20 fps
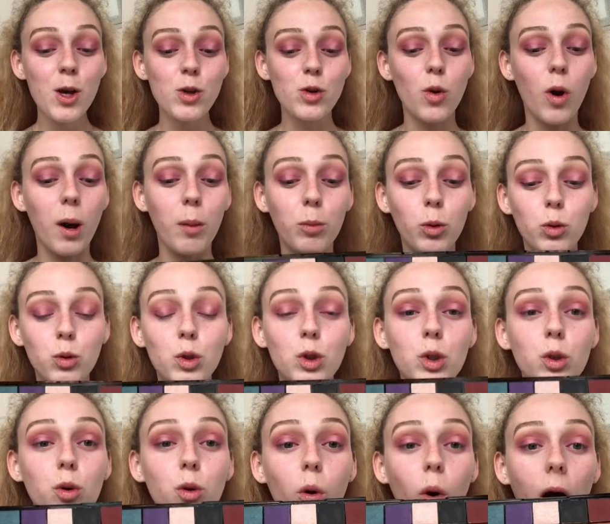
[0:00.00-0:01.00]
So I'm going
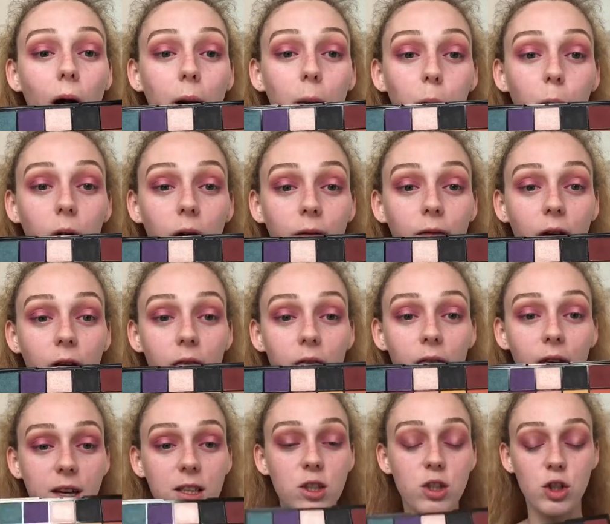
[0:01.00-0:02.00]
to go in with
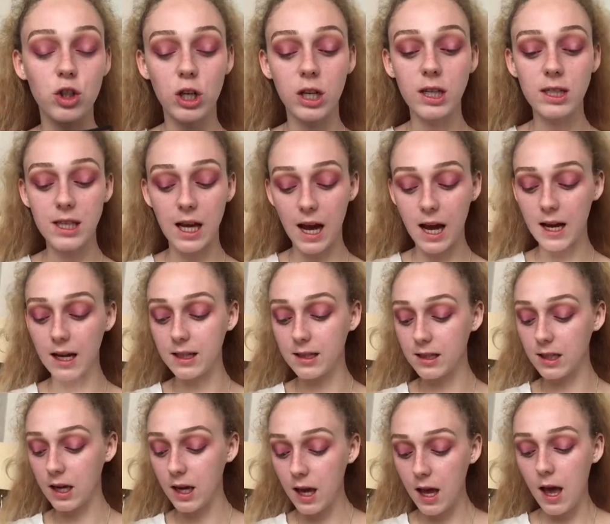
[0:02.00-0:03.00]
this shade,
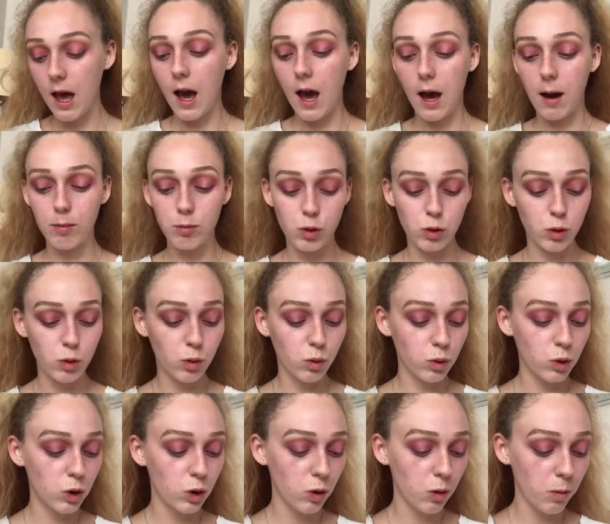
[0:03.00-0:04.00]
and I'm just
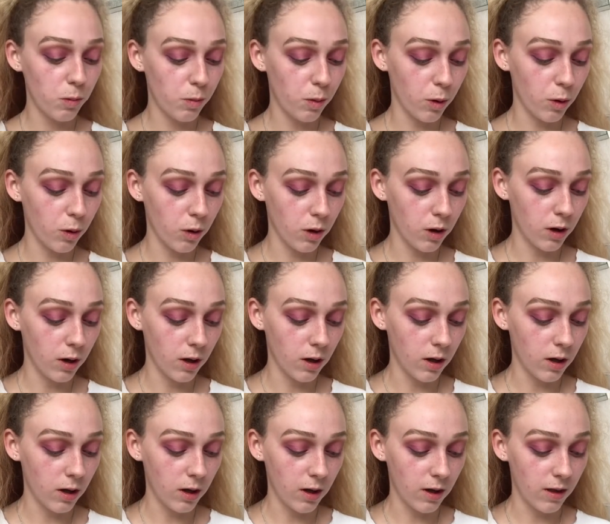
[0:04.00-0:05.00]
going to put
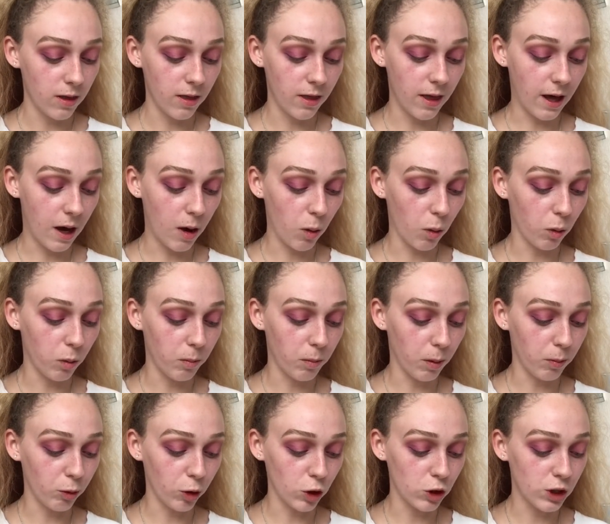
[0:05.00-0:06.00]
that on
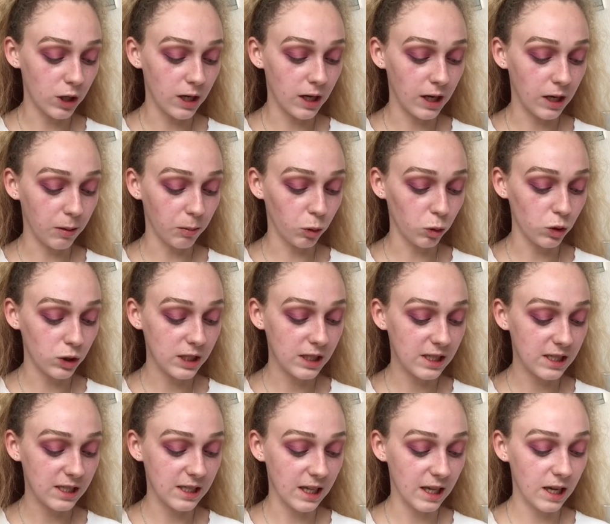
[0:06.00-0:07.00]
my brush, and then I'm going
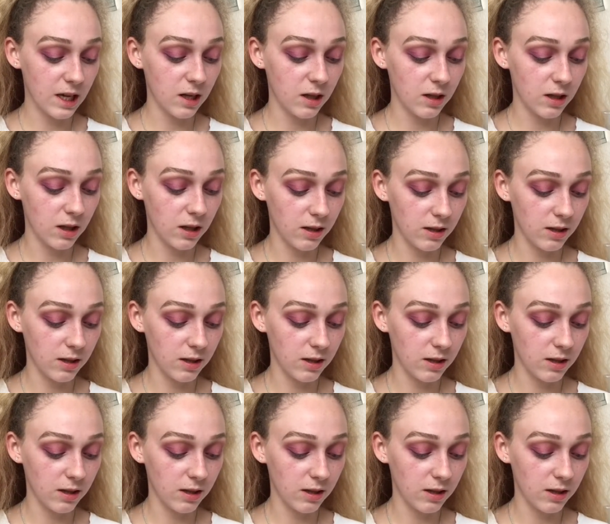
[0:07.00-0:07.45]
to spray